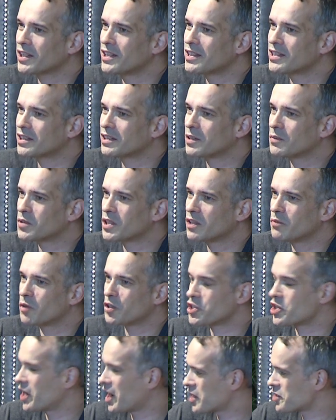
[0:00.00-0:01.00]
is something
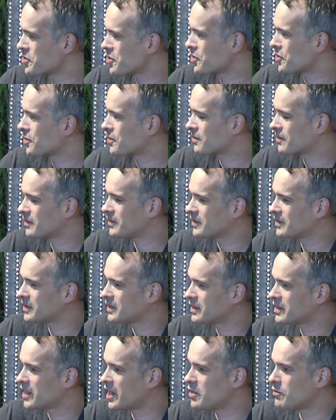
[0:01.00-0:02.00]
much larger
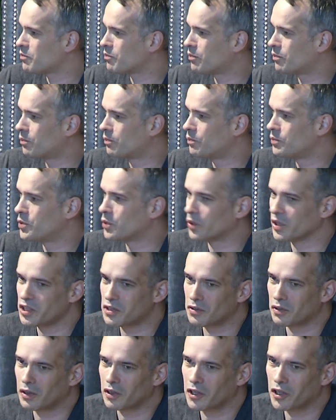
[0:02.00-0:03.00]
than purely
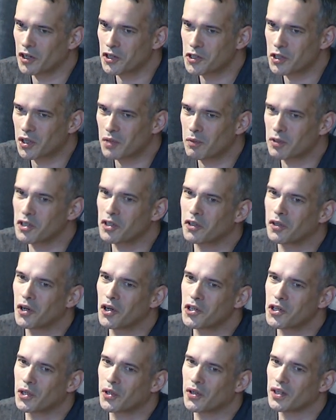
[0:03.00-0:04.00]
the culture, but the
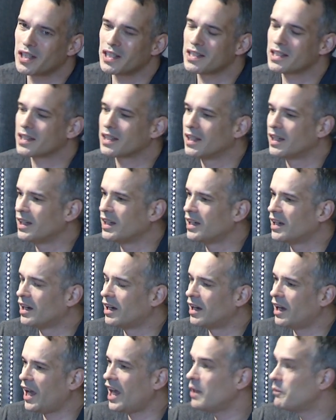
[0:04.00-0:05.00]
culture is
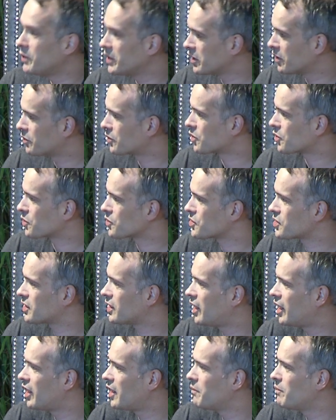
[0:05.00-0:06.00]
helping, of course,
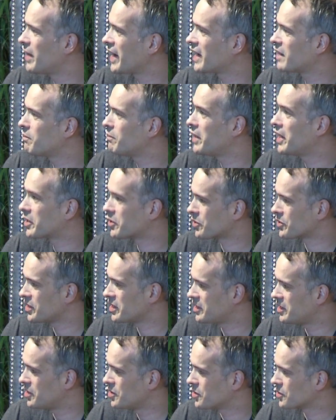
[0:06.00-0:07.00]
make better
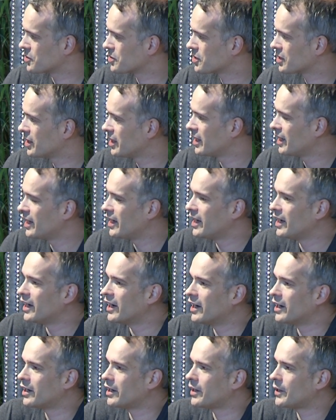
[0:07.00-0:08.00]
decisions.
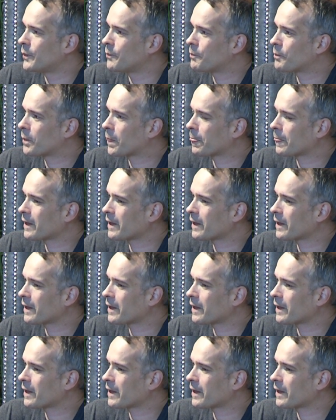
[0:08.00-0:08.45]
I'm